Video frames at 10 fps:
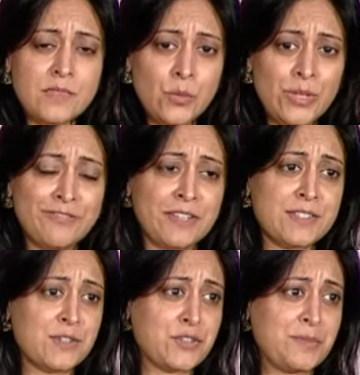we found
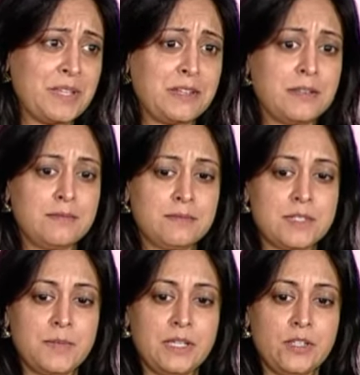social media
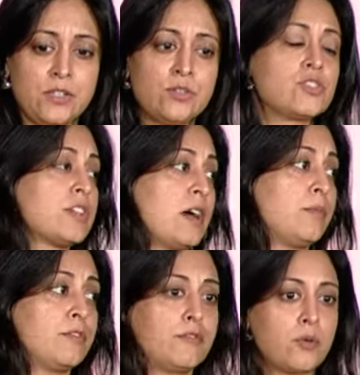to be hugely
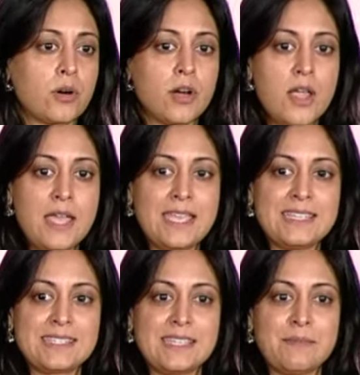helpful for
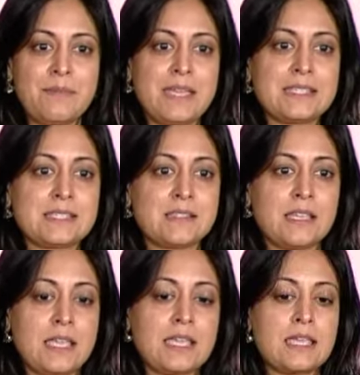is it makes,
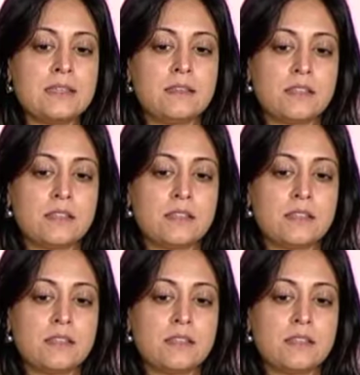it can,